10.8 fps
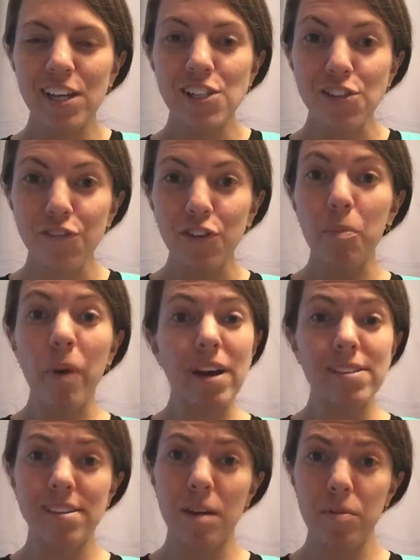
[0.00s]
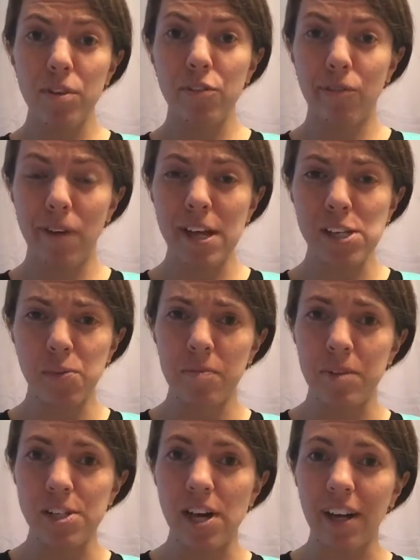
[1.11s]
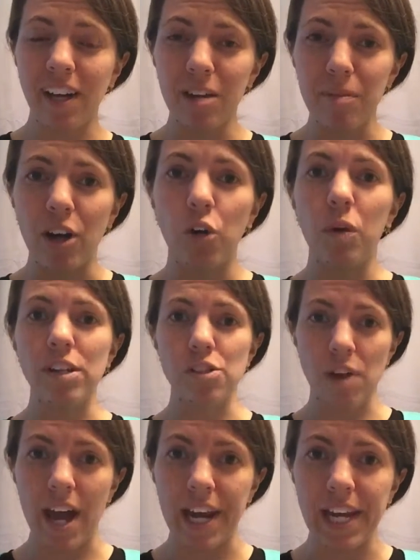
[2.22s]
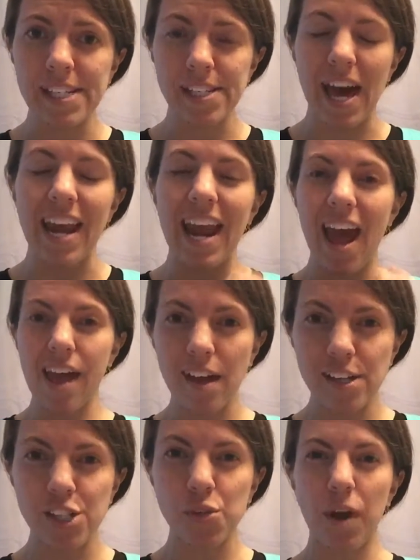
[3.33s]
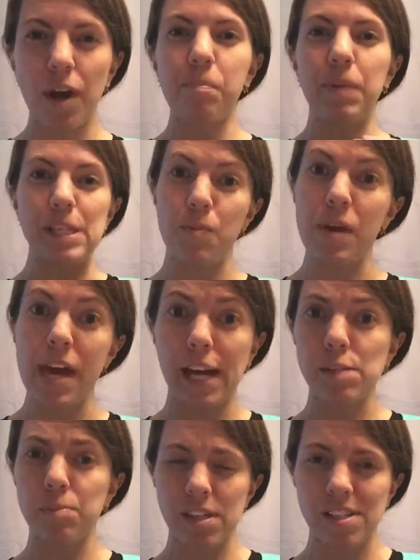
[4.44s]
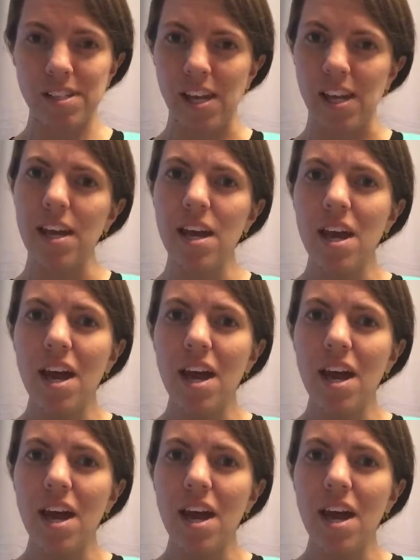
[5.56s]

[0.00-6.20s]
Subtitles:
So for the past couple of weeks, we've been talking about quadratics, that ax squared plus bx plus c,